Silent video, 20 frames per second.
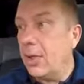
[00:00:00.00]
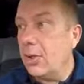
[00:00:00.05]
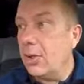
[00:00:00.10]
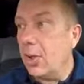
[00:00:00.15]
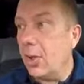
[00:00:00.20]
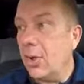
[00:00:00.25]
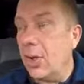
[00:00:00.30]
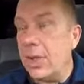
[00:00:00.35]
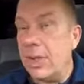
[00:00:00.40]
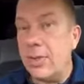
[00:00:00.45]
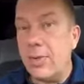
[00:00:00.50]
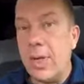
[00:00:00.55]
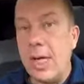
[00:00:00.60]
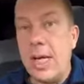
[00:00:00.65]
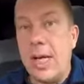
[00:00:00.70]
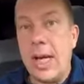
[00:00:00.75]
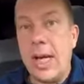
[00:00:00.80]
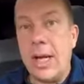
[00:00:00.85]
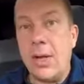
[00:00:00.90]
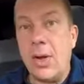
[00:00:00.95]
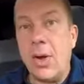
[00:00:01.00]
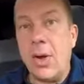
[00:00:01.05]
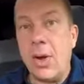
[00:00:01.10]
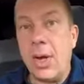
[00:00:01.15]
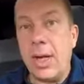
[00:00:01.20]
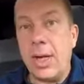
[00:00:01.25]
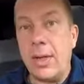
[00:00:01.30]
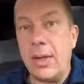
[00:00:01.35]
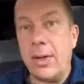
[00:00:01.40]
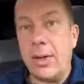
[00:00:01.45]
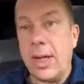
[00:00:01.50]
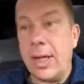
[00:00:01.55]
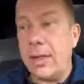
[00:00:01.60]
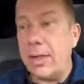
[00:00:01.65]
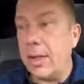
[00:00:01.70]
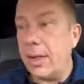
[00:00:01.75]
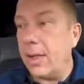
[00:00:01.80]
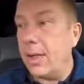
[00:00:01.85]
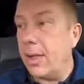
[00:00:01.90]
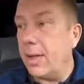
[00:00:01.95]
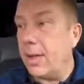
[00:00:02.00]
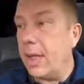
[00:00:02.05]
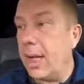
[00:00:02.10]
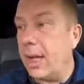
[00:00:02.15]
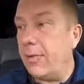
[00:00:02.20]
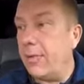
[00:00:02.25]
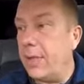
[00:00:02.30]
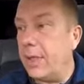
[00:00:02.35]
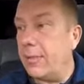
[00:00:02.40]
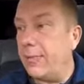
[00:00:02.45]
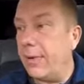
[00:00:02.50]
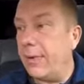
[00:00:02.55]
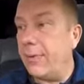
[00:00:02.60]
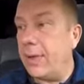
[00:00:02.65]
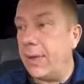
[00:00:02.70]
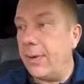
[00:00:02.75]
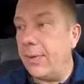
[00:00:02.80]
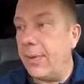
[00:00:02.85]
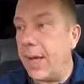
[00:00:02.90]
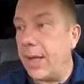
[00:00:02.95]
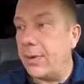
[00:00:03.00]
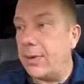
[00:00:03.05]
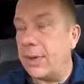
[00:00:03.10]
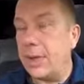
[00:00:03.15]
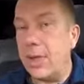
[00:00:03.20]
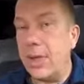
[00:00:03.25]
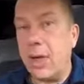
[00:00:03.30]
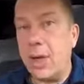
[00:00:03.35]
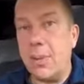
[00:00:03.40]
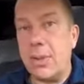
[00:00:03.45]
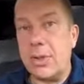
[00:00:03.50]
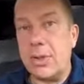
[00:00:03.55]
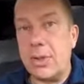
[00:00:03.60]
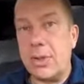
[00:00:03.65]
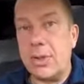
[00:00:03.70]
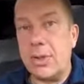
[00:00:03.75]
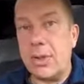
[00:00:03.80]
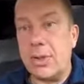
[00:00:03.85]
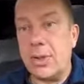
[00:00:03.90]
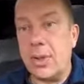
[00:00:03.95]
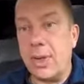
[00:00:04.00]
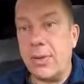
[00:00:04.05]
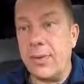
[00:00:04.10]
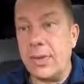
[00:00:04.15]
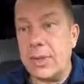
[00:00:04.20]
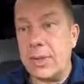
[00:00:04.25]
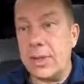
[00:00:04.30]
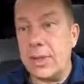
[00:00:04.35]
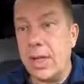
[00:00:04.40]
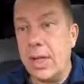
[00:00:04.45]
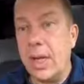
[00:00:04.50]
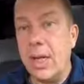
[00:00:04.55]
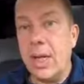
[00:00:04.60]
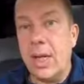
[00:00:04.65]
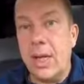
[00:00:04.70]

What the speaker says: So it's really annoying that they have these 15,000 kilometers services.